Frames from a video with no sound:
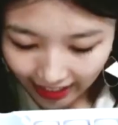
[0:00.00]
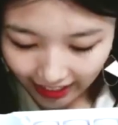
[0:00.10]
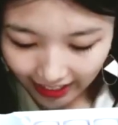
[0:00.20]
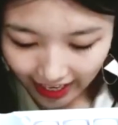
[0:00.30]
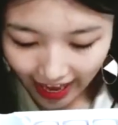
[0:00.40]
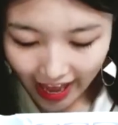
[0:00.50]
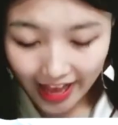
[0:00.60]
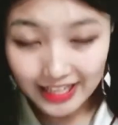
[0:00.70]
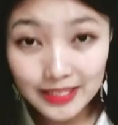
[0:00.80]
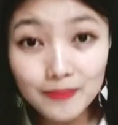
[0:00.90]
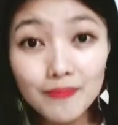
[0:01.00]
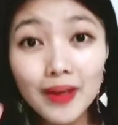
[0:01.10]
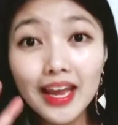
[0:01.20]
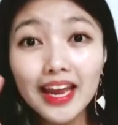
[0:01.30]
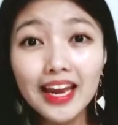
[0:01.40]
It has
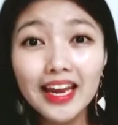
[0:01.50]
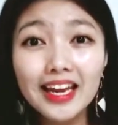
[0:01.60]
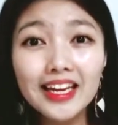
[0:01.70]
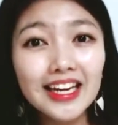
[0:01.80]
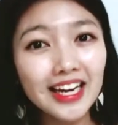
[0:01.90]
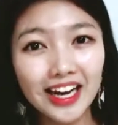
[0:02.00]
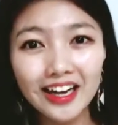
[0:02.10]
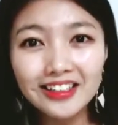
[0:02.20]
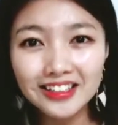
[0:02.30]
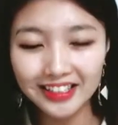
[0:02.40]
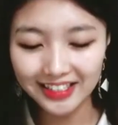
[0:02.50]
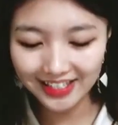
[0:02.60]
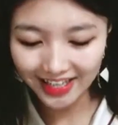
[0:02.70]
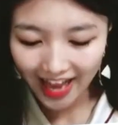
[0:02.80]
many colors.